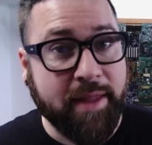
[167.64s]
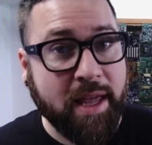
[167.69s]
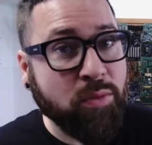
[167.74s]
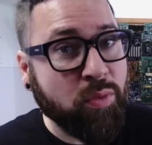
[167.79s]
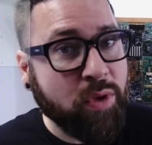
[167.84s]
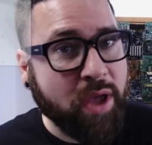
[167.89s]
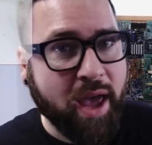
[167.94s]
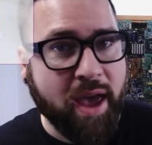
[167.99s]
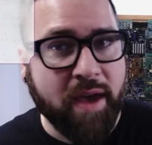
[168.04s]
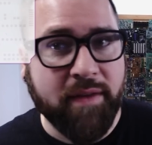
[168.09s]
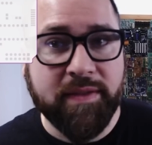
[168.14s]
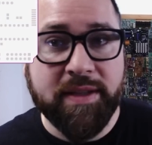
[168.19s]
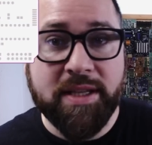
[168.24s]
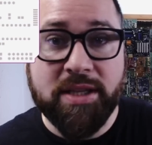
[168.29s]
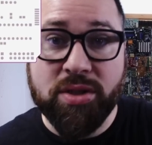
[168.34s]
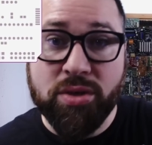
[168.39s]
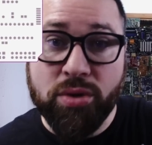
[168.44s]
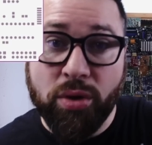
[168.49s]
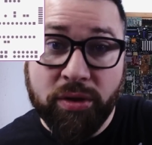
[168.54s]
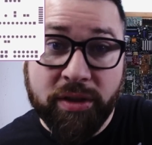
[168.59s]
Then we have the
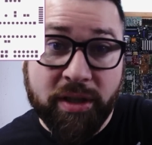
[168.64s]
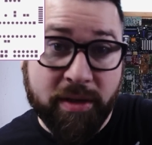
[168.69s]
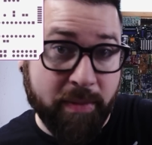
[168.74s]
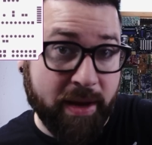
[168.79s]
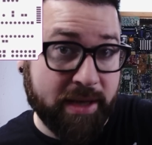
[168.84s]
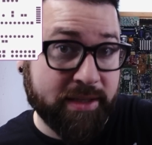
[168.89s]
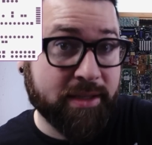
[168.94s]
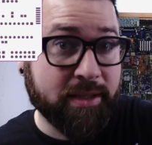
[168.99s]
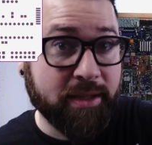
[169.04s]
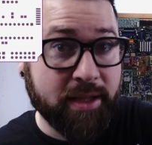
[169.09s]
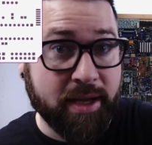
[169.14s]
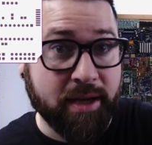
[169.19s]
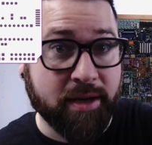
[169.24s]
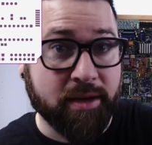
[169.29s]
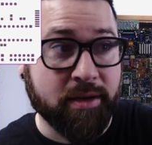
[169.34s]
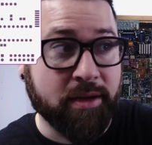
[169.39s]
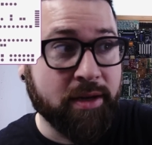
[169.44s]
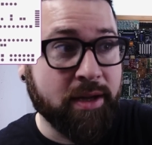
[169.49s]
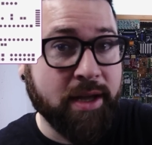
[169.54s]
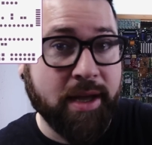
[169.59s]
solder mask
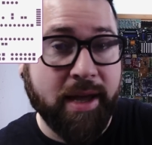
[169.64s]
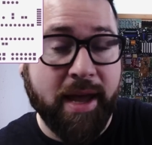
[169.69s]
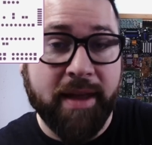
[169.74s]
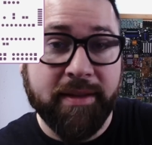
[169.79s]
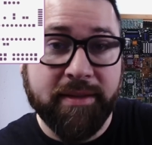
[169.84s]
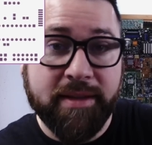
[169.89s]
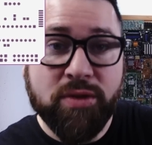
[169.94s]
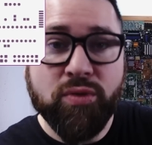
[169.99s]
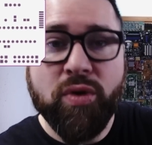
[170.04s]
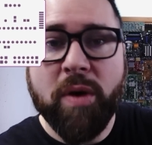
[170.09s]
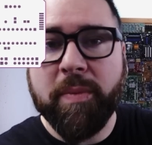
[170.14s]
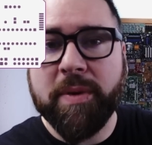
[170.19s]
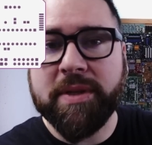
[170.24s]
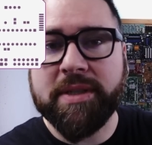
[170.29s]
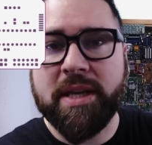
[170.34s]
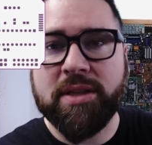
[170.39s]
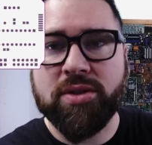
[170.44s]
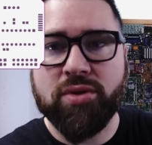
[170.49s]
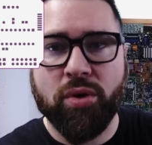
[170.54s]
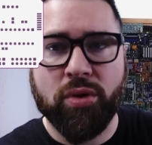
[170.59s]
layer, and this
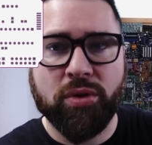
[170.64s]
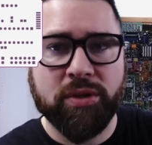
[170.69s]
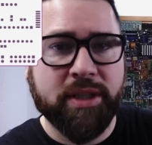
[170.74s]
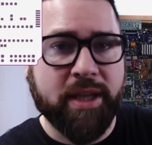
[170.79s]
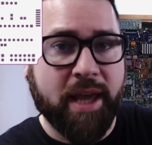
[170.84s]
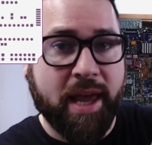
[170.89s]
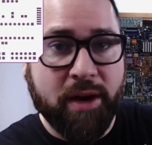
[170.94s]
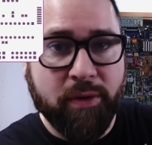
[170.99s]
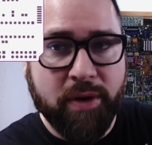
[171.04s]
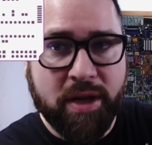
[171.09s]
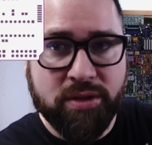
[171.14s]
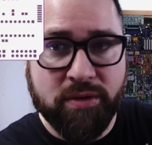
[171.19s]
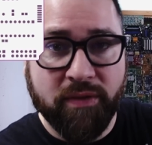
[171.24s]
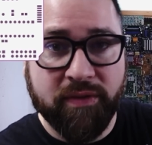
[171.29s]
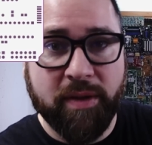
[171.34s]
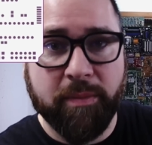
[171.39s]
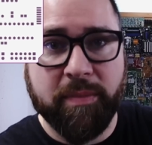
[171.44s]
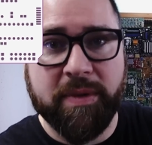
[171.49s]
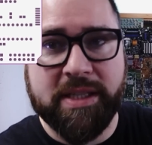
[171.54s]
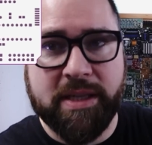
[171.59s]
represents all the areas
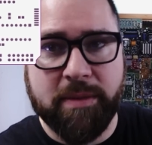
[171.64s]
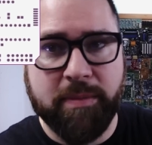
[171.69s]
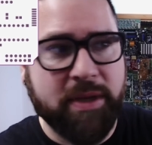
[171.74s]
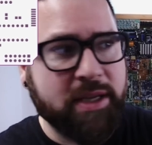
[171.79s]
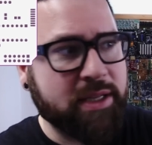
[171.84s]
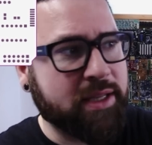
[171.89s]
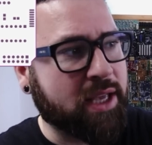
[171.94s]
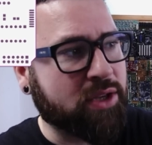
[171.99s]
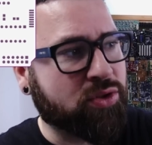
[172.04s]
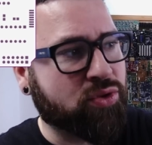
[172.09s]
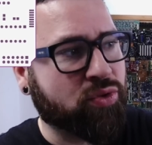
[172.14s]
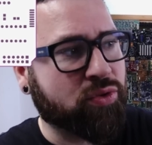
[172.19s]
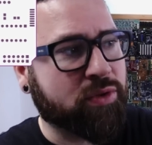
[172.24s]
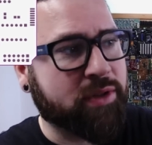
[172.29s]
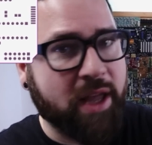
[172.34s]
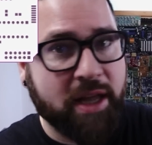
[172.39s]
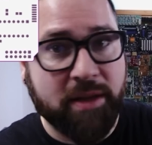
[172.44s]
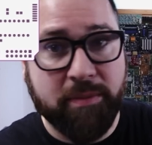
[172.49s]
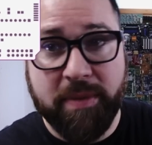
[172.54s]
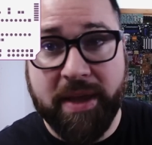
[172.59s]
of the PCB that
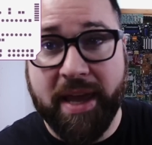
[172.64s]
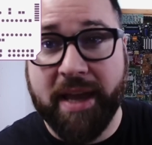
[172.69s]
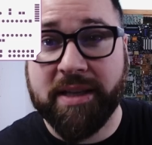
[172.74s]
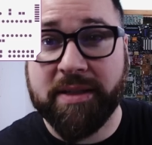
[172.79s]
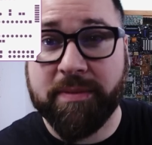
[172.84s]
should not be